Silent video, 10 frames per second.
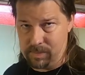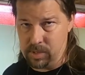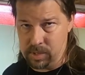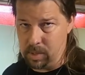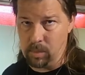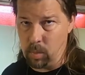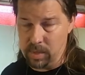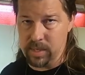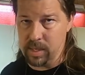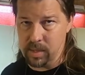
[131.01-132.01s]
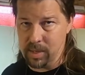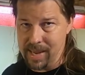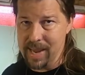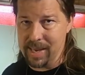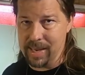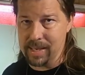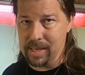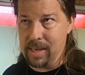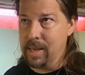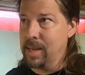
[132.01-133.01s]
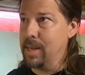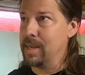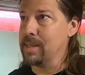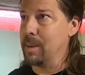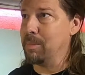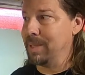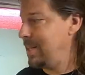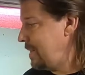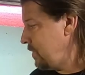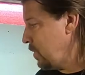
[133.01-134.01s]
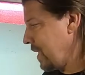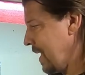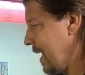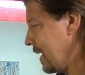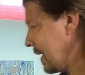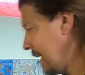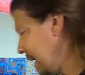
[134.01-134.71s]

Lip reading: So one thing that you can't get is, I believe you can't